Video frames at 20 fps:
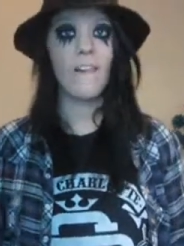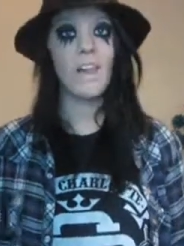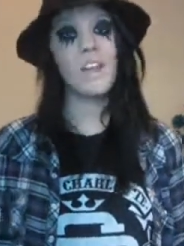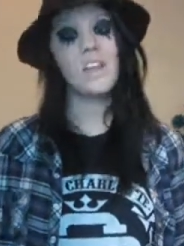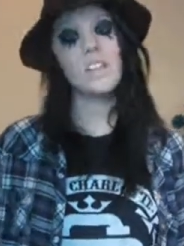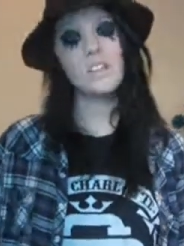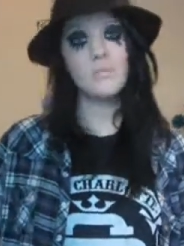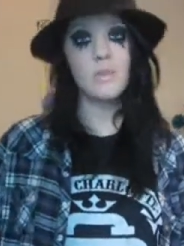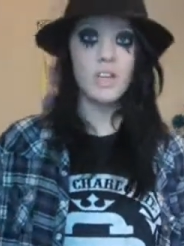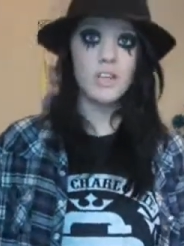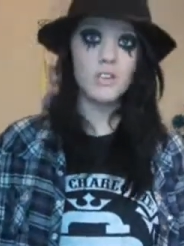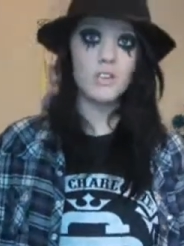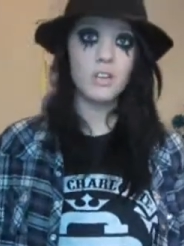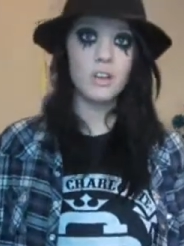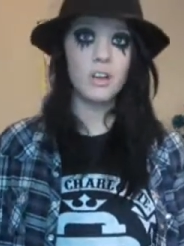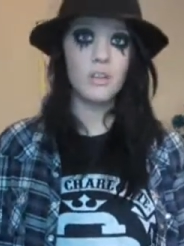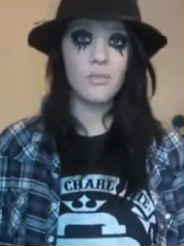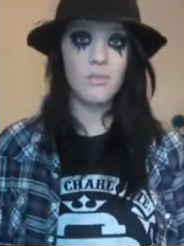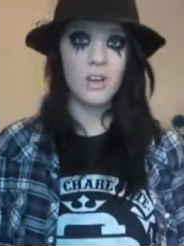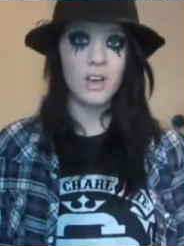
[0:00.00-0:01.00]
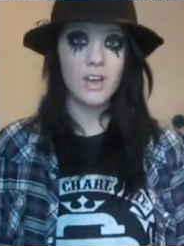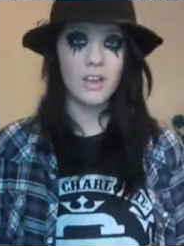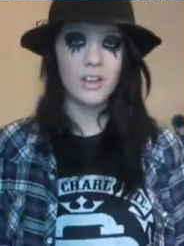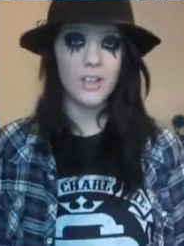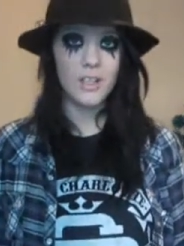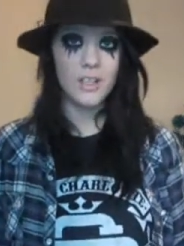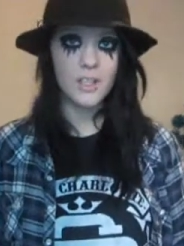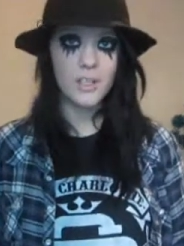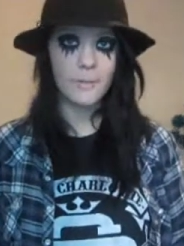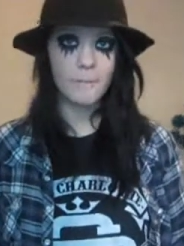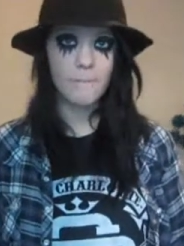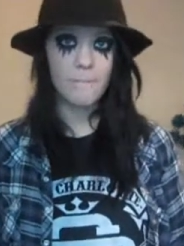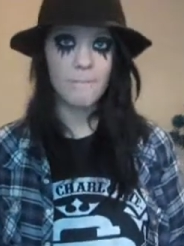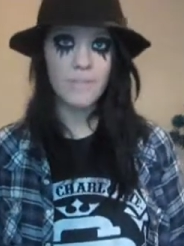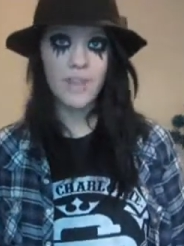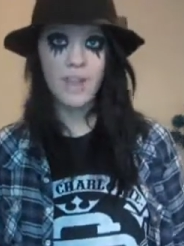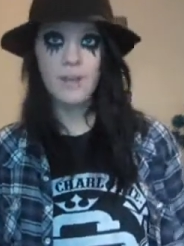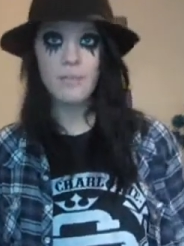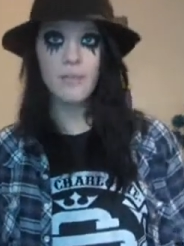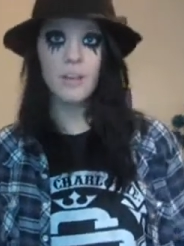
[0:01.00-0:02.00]
Here's my younger friend.
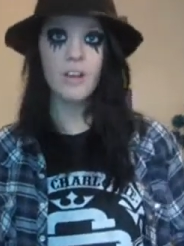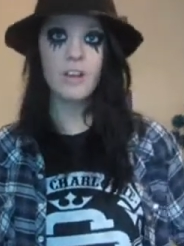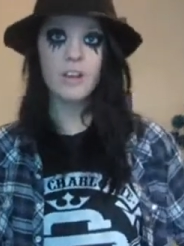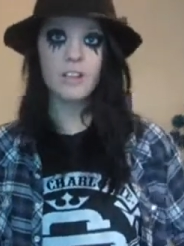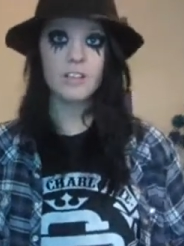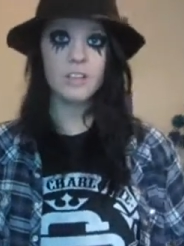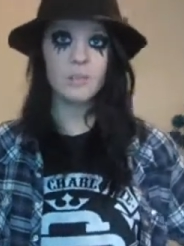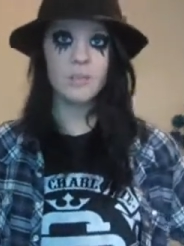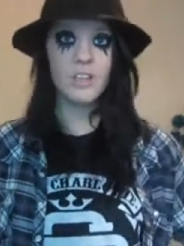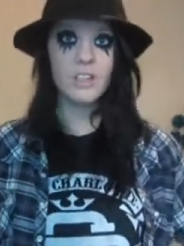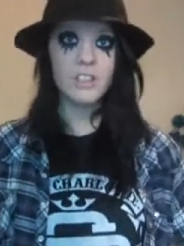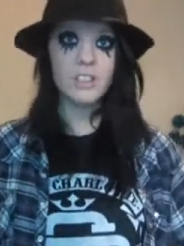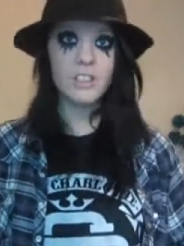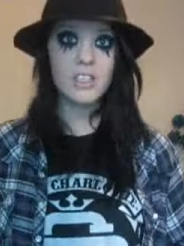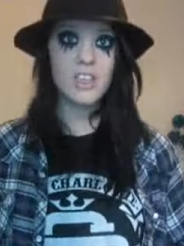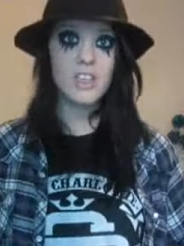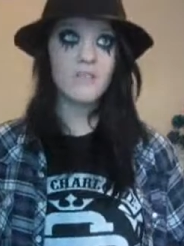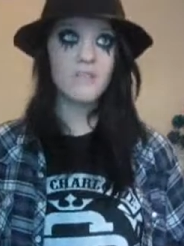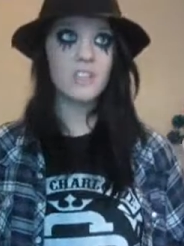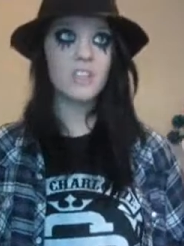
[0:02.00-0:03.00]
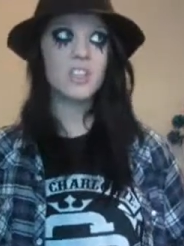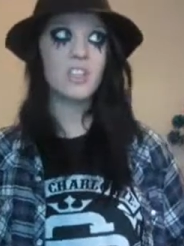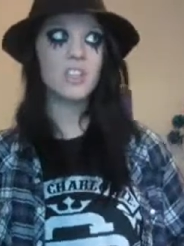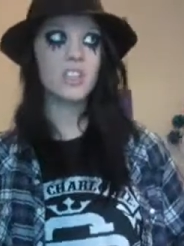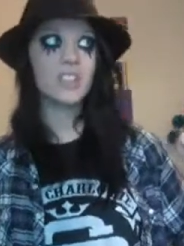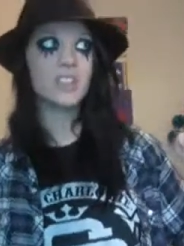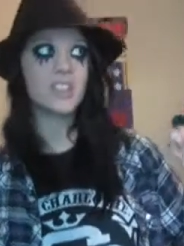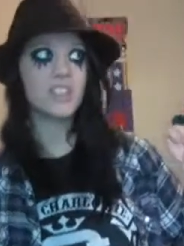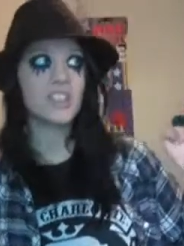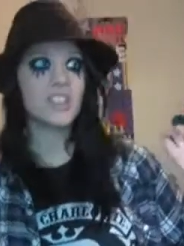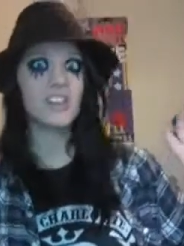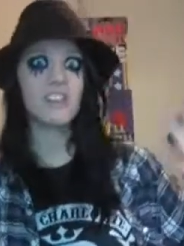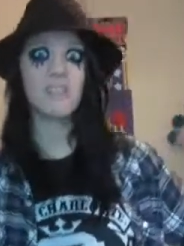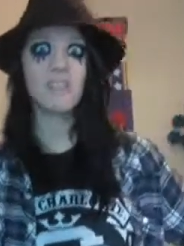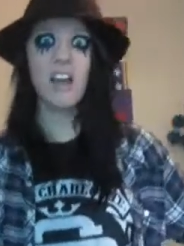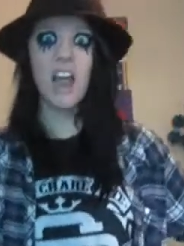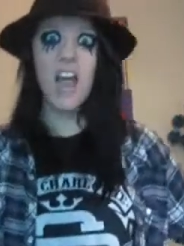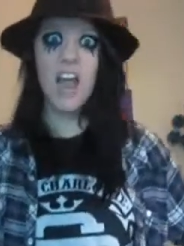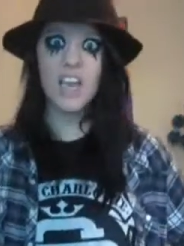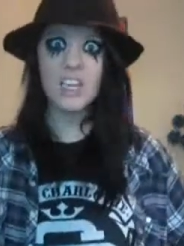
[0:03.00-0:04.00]
Oh my gosh, should we go see if it's connected to the
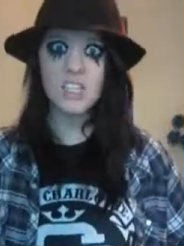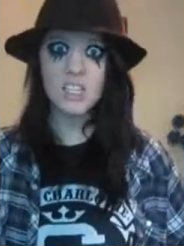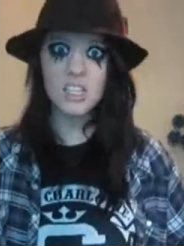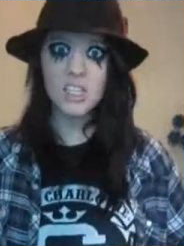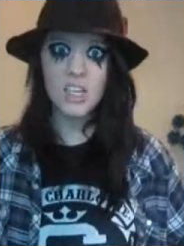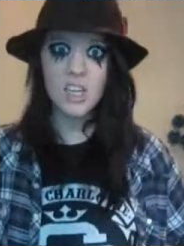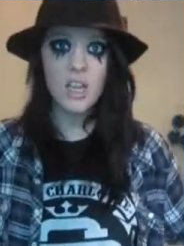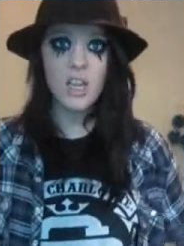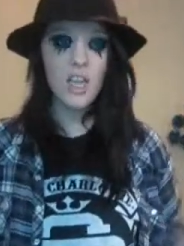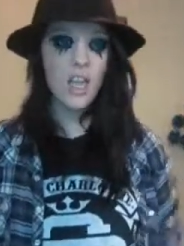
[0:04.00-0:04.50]
grass?